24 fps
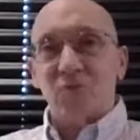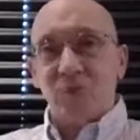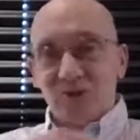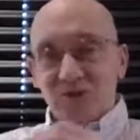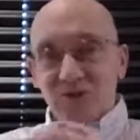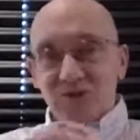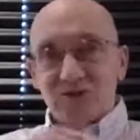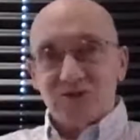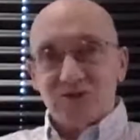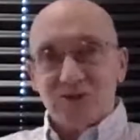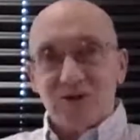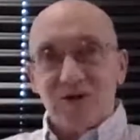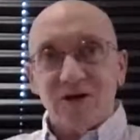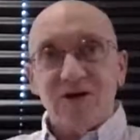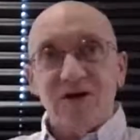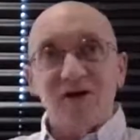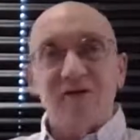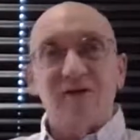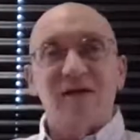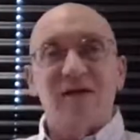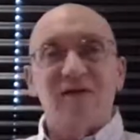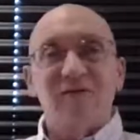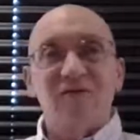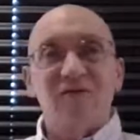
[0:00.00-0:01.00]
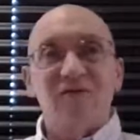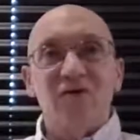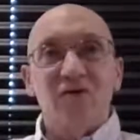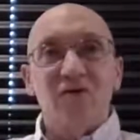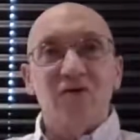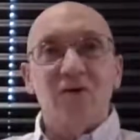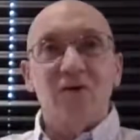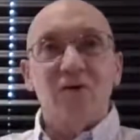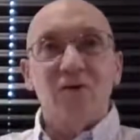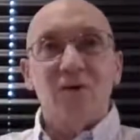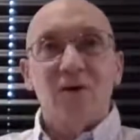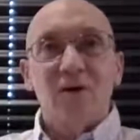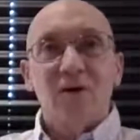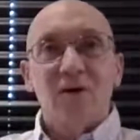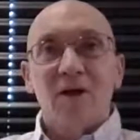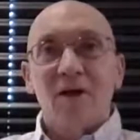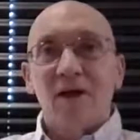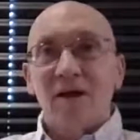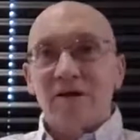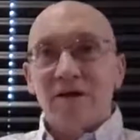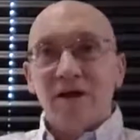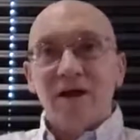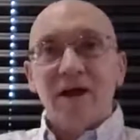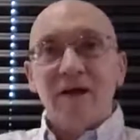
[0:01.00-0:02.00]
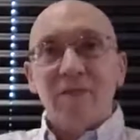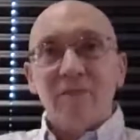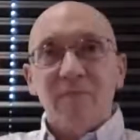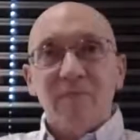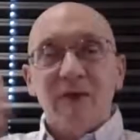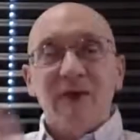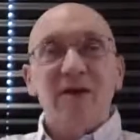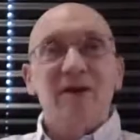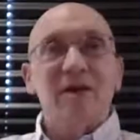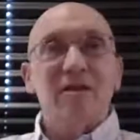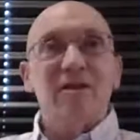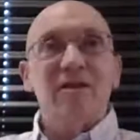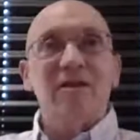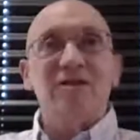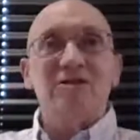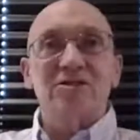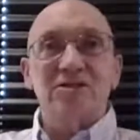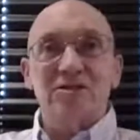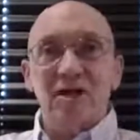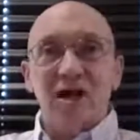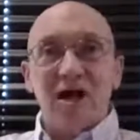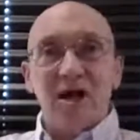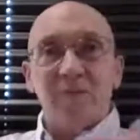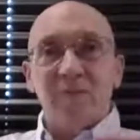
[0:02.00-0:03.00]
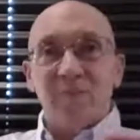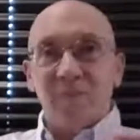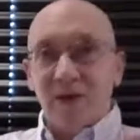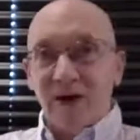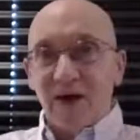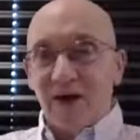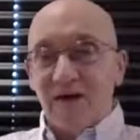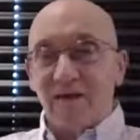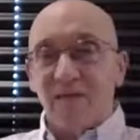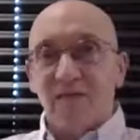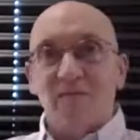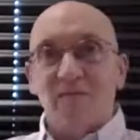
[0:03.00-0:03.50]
when they're stuck in their view, they immediately stop that